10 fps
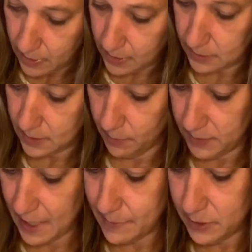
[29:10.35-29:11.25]
And
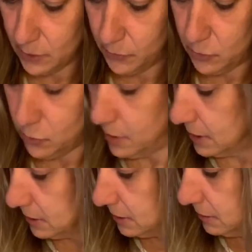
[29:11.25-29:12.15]
sometimes you'll do
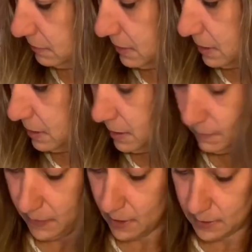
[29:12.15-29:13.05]
this.
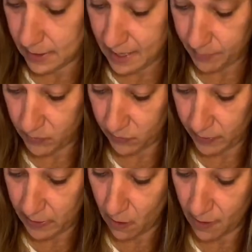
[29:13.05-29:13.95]
Doesn't happen
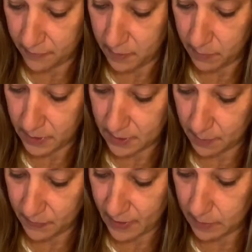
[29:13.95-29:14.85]
very often, but
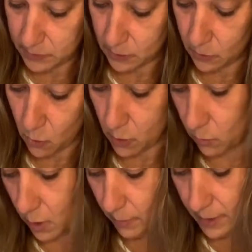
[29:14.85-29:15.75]
sometimes you'll go to
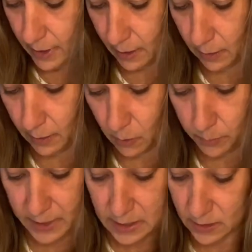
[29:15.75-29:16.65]
rub it and a little
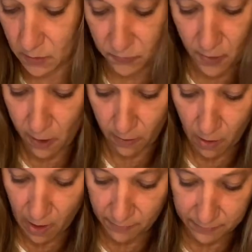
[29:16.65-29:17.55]
piece will fall
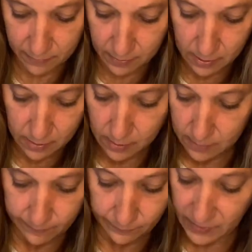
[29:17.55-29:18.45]
off.
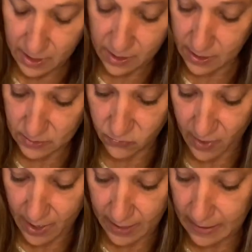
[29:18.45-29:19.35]
It's
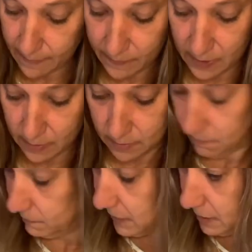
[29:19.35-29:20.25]
fine. It
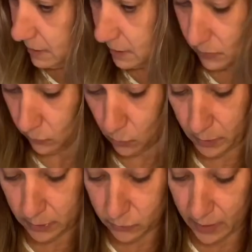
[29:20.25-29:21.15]
doesn't
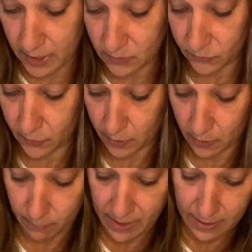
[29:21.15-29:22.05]
ruin the
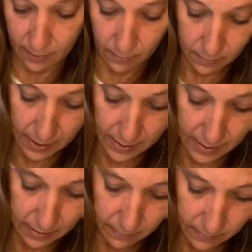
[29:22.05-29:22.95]
transfer or make it look
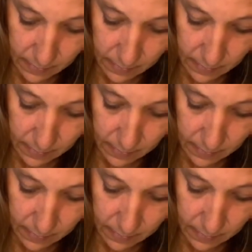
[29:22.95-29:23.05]
any